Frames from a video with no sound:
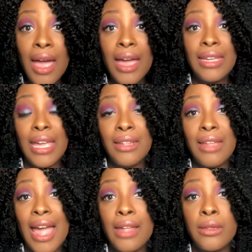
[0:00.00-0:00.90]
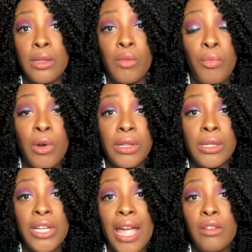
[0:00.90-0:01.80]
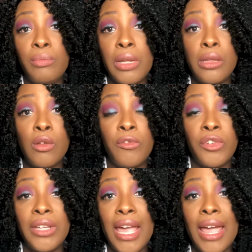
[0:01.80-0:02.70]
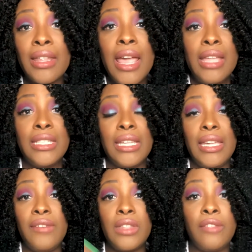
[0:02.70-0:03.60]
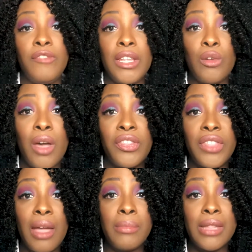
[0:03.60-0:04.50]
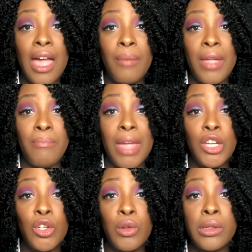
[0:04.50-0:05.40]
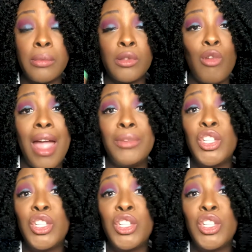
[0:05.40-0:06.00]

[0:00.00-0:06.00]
Again, guys, to support this channel, please don't forget to give this video a thumbs up and make sure you subscribe.